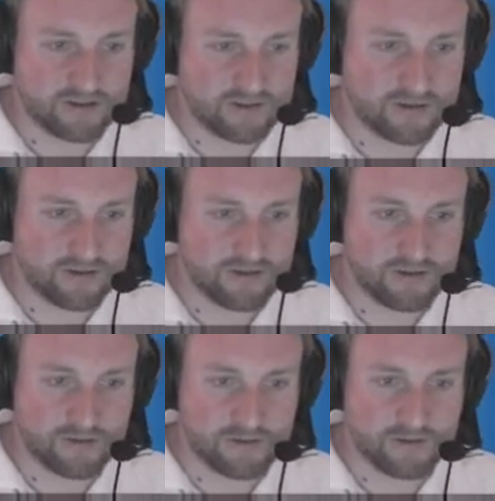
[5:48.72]

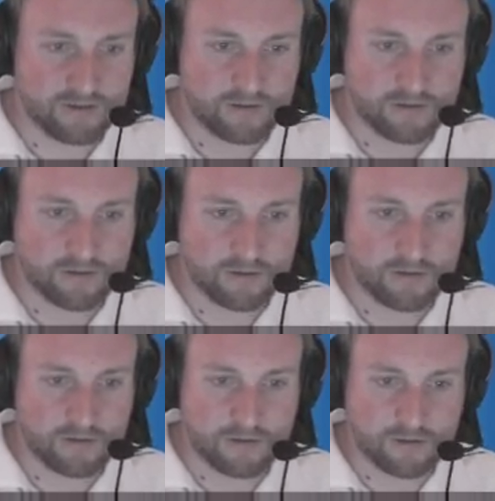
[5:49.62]

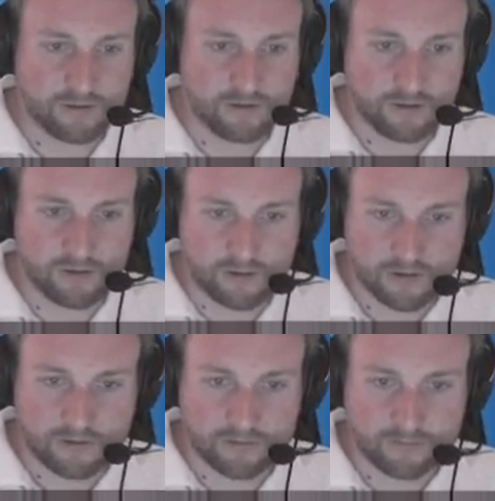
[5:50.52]

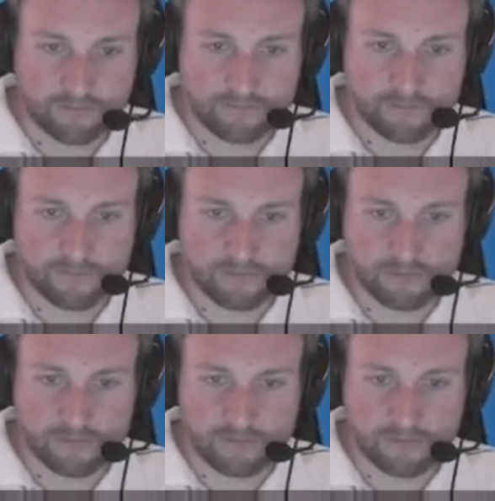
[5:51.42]
No one is speaking in this clip.